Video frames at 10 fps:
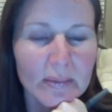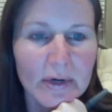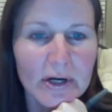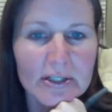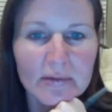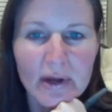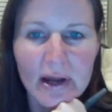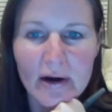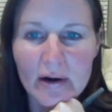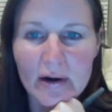Margin of
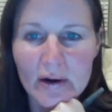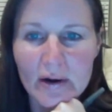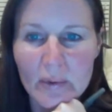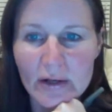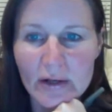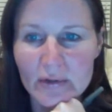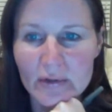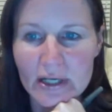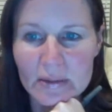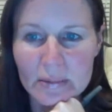error, round to
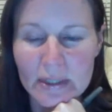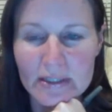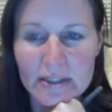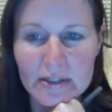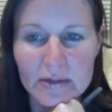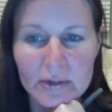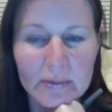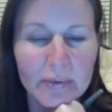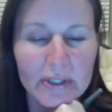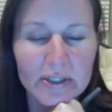3 decimal places,
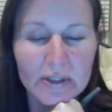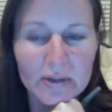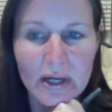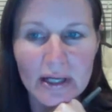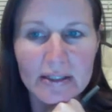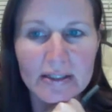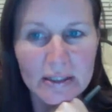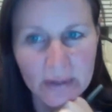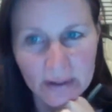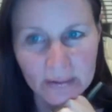
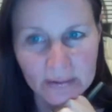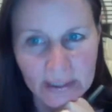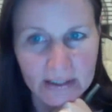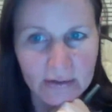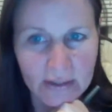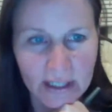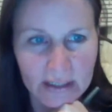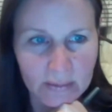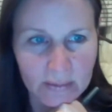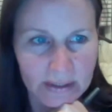3.290. That's 3
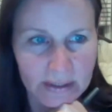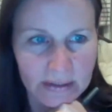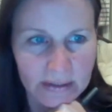decimal places.